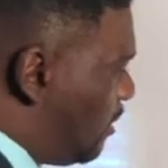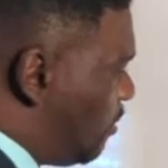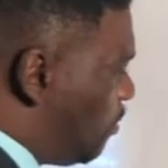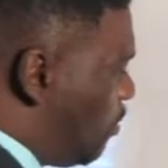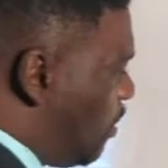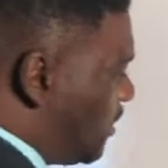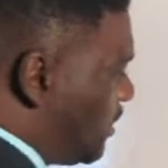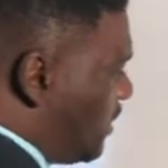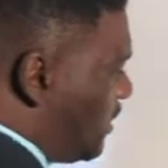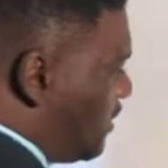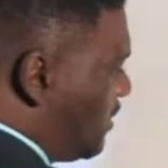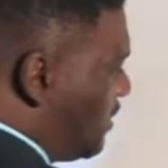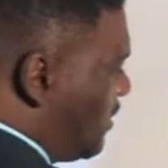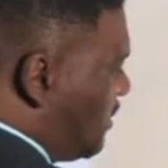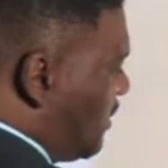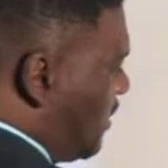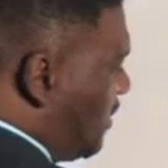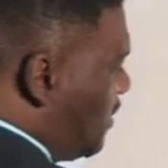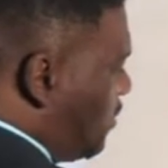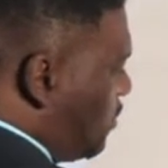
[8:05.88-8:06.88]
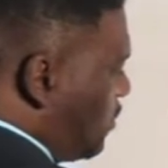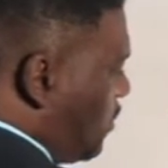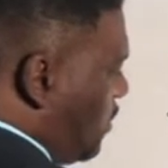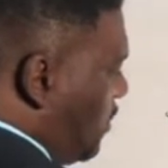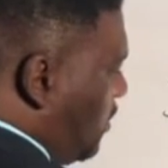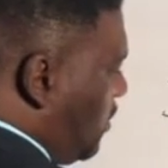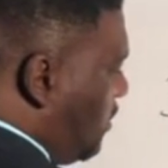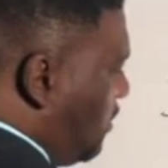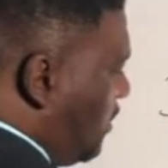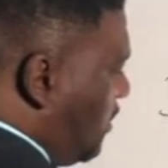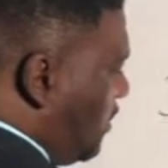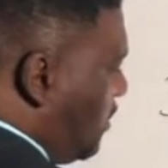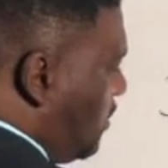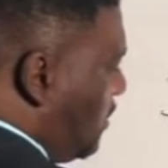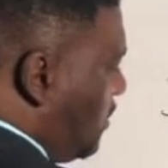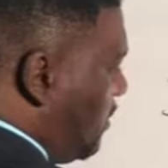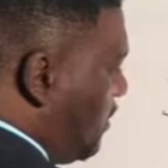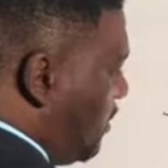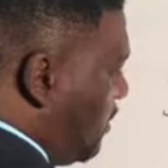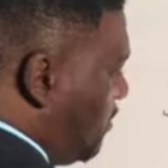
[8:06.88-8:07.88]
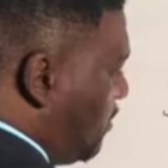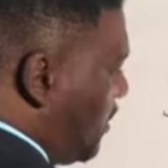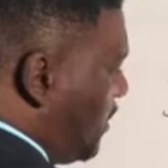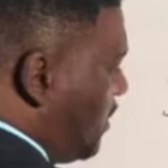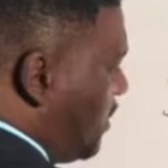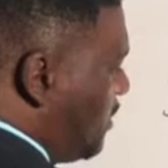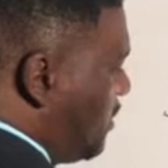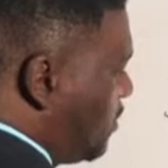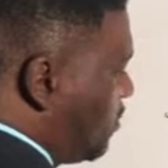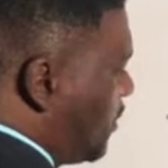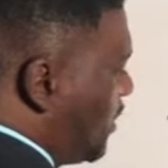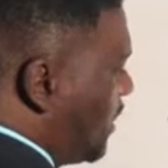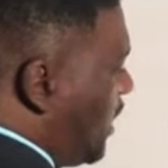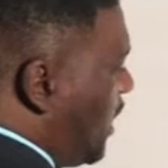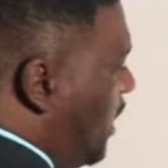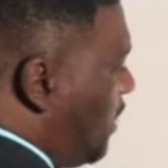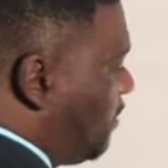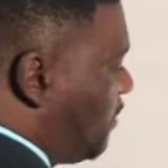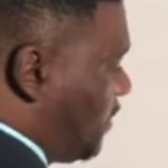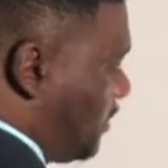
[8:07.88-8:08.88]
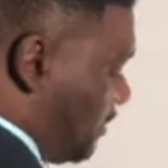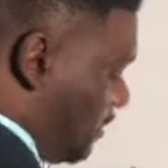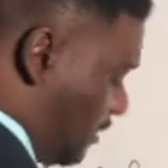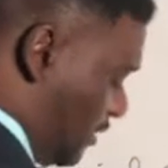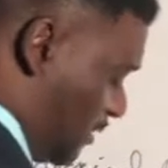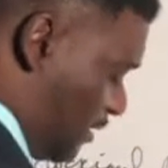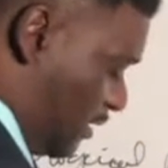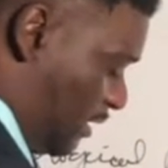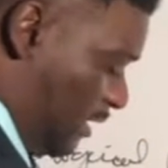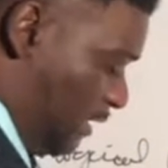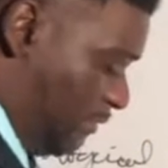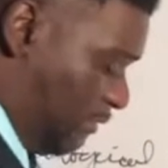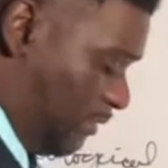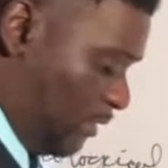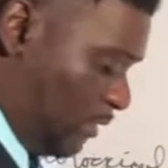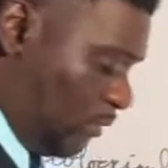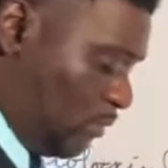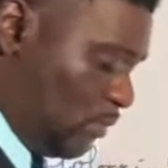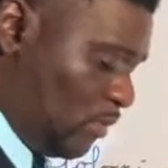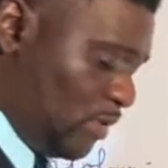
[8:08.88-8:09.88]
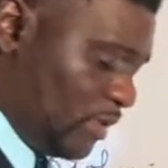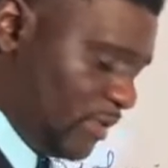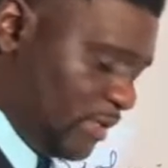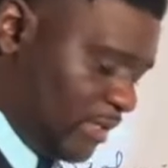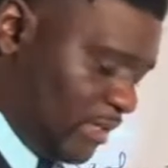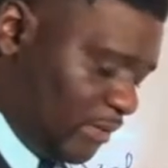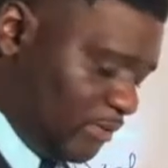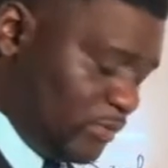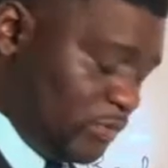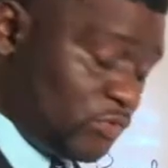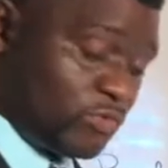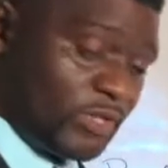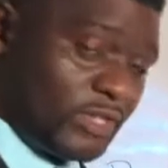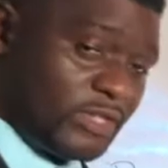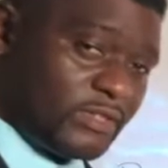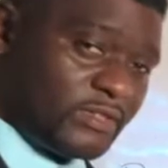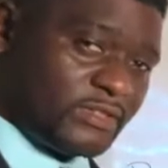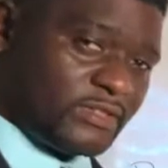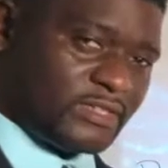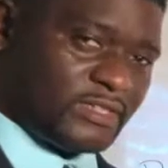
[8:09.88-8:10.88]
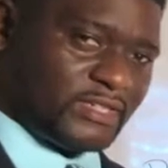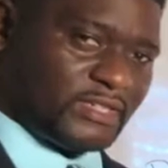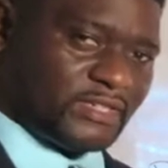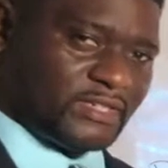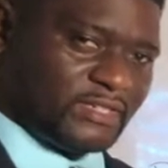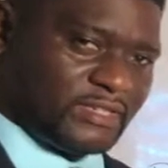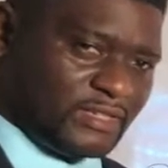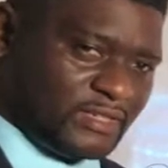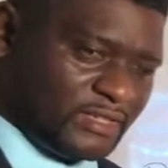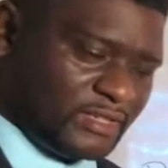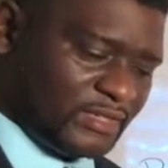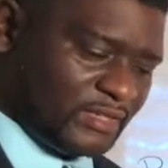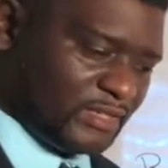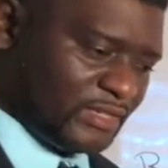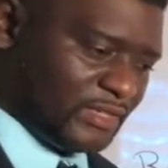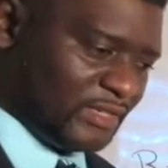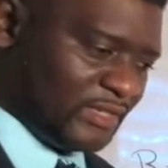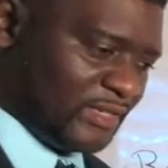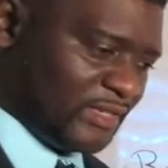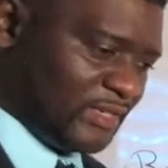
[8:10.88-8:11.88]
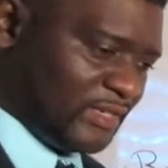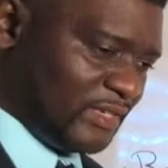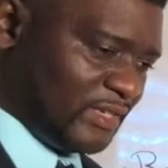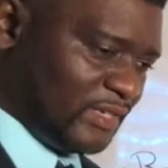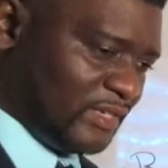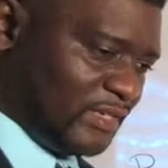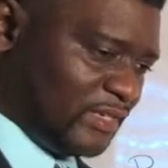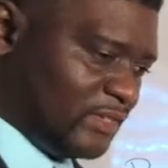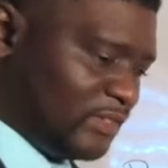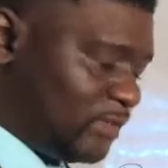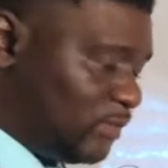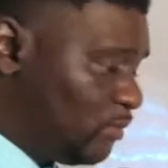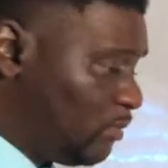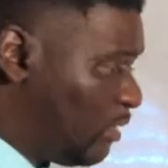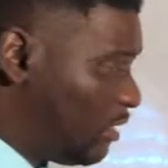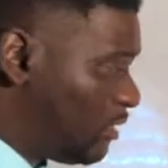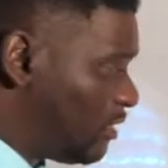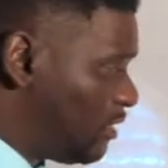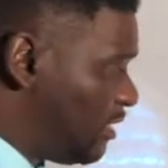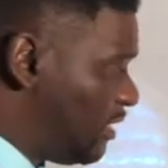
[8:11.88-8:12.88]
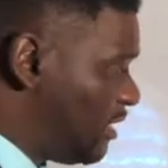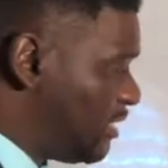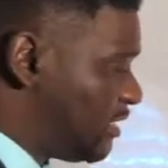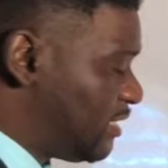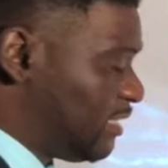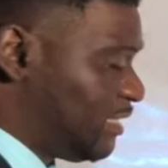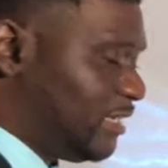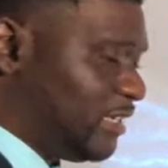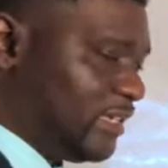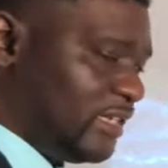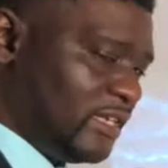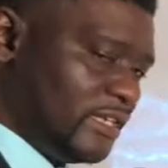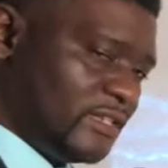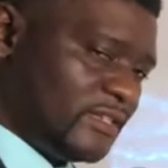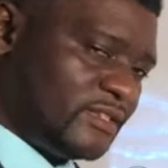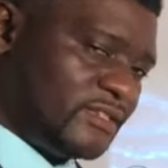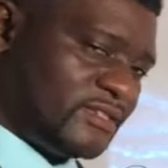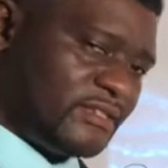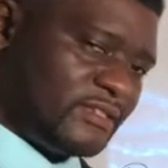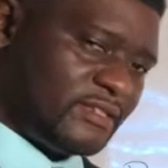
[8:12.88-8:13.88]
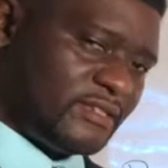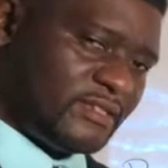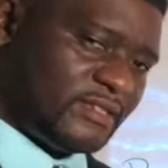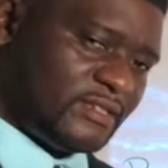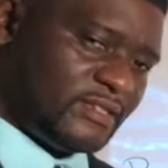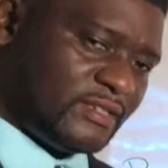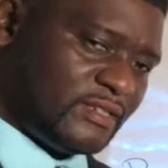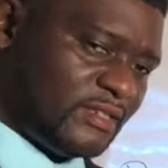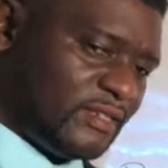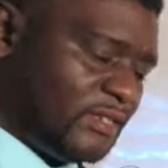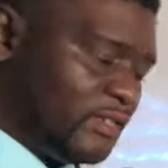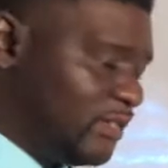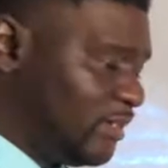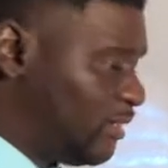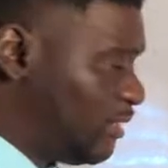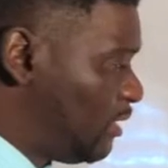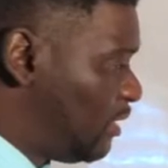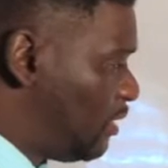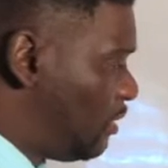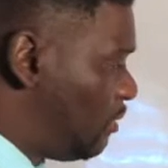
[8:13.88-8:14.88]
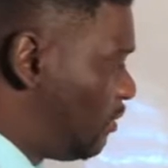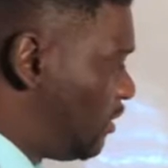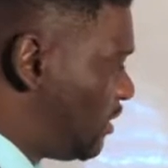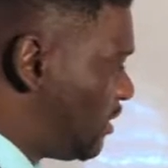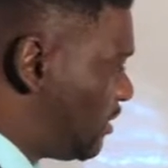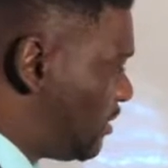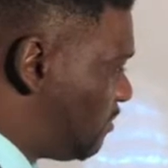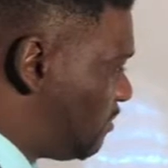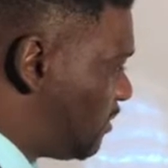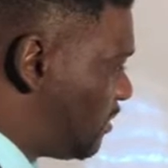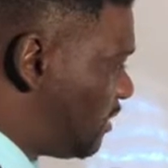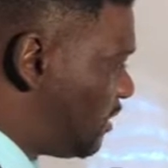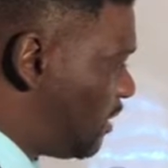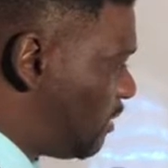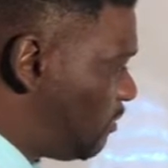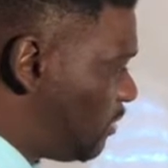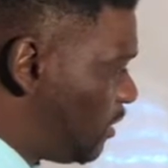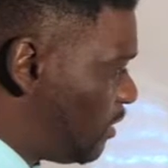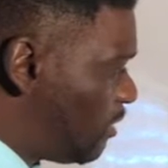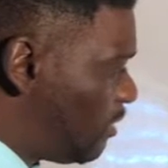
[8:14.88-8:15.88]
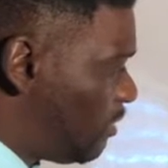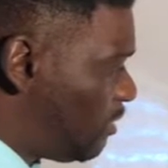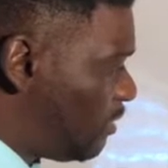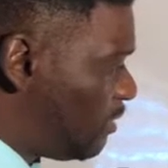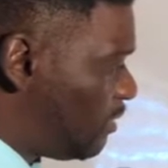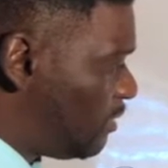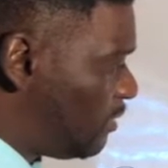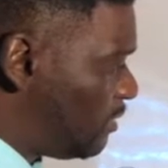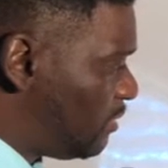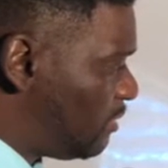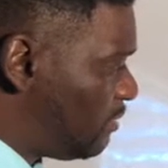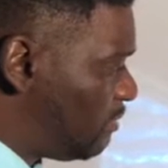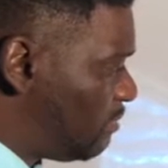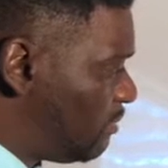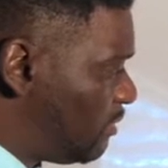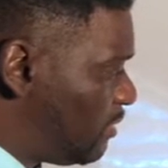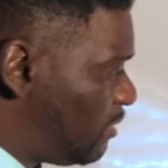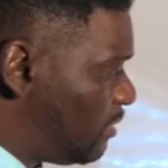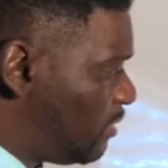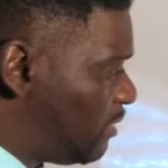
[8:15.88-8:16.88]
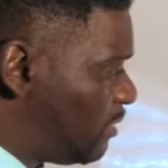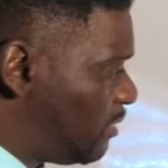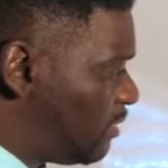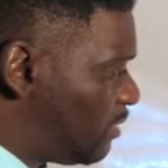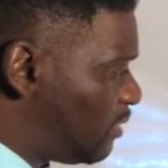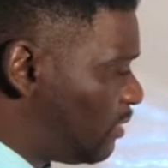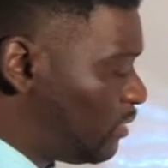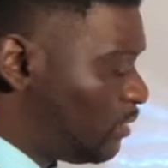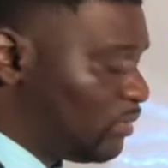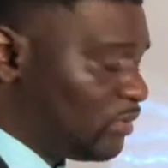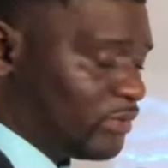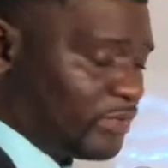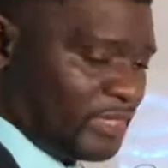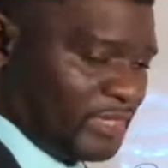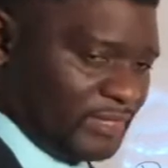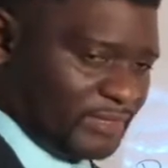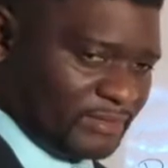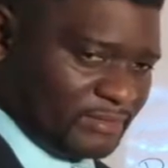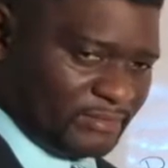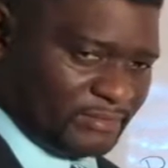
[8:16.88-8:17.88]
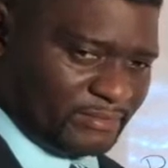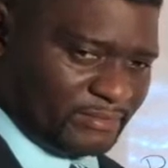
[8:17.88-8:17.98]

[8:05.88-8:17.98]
Water is essential, but this is what happens. Even the water that we drink today, the water is laced with something that we call chlorine.